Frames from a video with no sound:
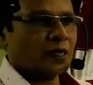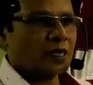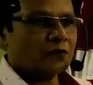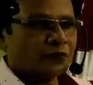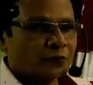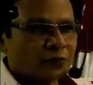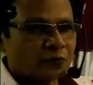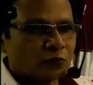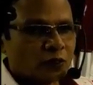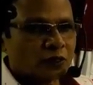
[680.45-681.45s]
And from
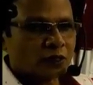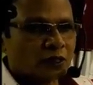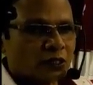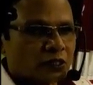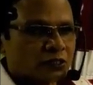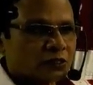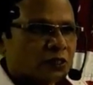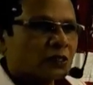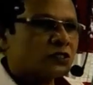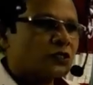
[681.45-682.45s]
that one, it
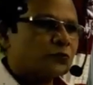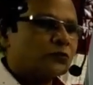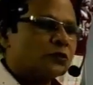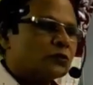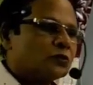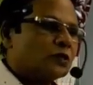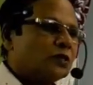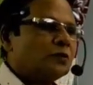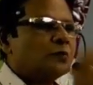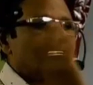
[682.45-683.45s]
is shifted to
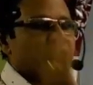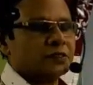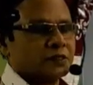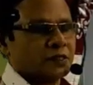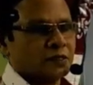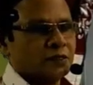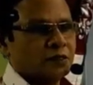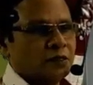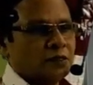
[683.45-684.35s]
the B site.